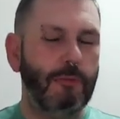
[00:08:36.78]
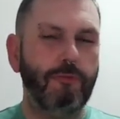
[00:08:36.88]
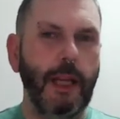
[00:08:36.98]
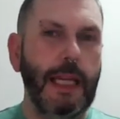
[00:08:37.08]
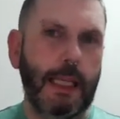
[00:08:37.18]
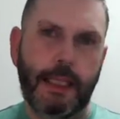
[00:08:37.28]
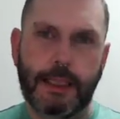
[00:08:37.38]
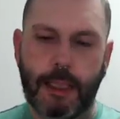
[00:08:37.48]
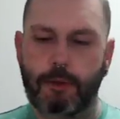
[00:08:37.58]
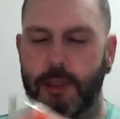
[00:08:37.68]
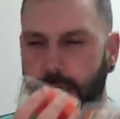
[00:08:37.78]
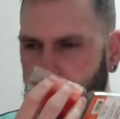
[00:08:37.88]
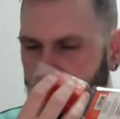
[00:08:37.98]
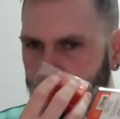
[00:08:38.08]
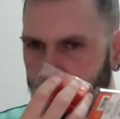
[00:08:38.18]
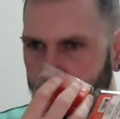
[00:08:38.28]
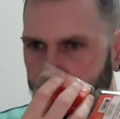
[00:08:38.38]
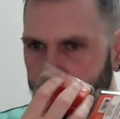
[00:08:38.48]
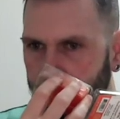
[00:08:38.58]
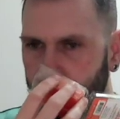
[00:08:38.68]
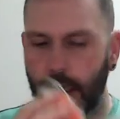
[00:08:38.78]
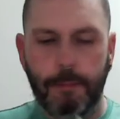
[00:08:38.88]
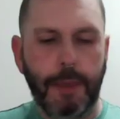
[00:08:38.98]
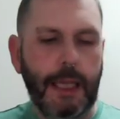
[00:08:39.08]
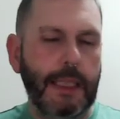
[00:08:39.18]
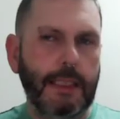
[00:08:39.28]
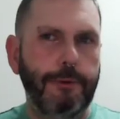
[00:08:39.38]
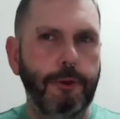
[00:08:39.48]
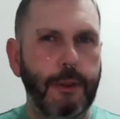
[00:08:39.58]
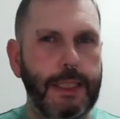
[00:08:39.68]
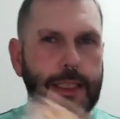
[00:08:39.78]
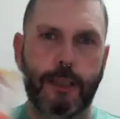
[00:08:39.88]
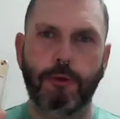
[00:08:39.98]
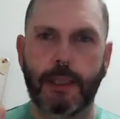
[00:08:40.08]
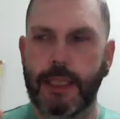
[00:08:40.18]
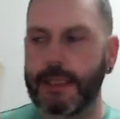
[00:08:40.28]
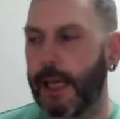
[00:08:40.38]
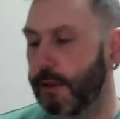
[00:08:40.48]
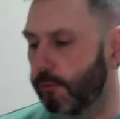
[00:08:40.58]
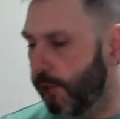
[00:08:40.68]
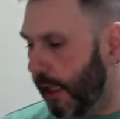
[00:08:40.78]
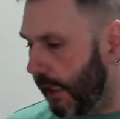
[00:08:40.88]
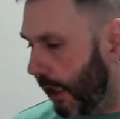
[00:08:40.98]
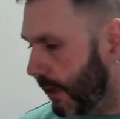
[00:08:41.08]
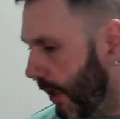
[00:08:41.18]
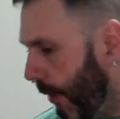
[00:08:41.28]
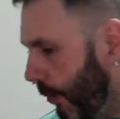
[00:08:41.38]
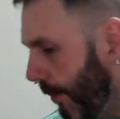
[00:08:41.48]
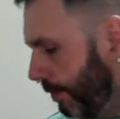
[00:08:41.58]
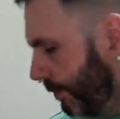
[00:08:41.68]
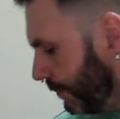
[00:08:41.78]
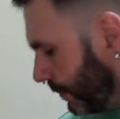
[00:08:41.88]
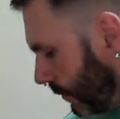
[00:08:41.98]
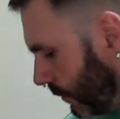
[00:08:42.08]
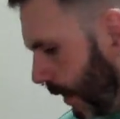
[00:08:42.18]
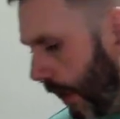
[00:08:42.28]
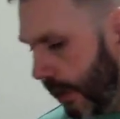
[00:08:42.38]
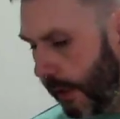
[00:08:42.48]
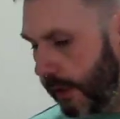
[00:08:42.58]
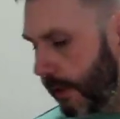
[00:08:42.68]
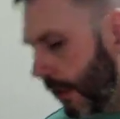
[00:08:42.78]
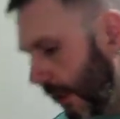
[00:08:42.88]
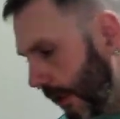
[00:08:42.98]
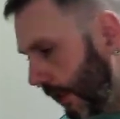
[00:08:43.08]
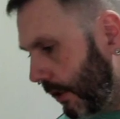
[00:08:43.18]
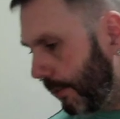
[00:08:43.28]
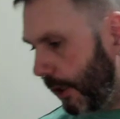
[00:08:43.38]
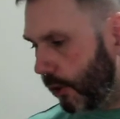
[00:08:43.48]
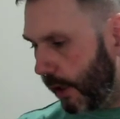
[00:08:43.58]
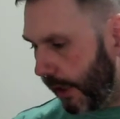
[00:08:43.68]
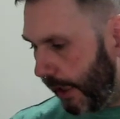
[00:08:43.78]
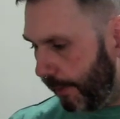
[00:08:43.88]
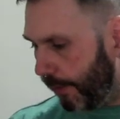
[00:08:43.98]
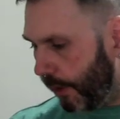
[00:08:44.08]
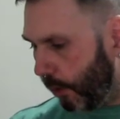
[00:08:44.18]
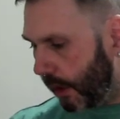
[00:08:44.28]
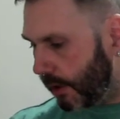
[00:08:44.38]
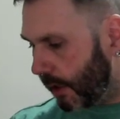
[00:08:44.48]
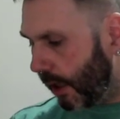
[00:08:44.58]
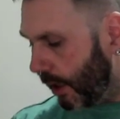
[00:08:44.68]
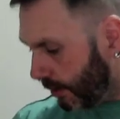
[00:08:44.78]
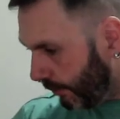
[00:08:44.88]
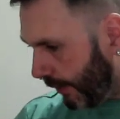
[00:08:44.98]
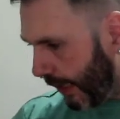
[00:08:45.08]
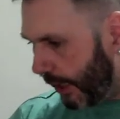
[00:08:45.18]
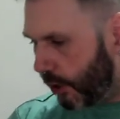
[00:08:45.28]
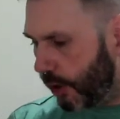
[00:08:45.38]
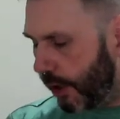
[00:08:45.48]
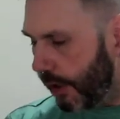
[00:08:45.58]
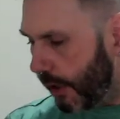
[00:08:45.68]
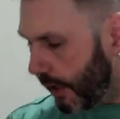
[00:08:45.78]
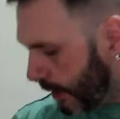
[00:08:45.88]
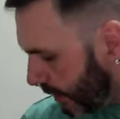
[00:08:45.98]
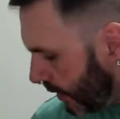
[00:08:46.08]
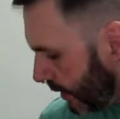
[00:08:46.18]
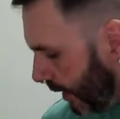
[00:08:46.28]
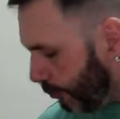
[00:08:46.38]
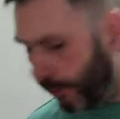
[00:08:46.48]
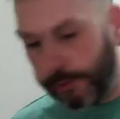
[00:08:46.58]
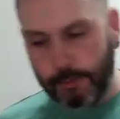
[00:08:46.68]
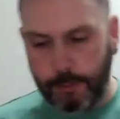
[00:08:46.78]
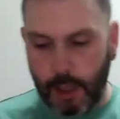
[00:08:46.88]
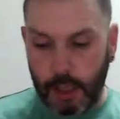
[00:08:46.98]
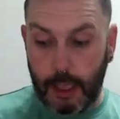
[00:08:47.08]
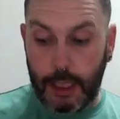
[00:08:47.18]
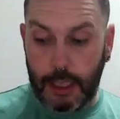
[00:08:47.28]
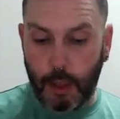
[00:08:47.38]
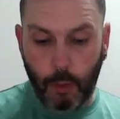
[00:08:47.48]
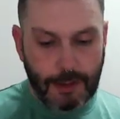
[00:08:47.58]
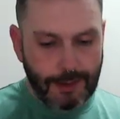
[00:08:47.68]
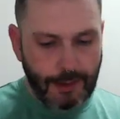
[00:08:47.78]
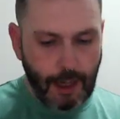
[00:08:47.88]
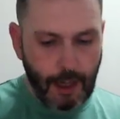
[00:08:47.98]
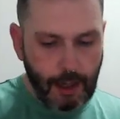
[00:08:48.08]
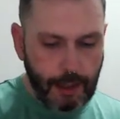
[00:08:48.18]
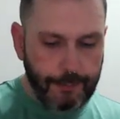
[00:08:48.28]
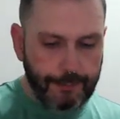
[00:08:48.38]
really citrusy, but it is a fruity citrusy scent. Really nice, that one. And I need to make sure I keep the ones that aren't finished separate from the ones that are.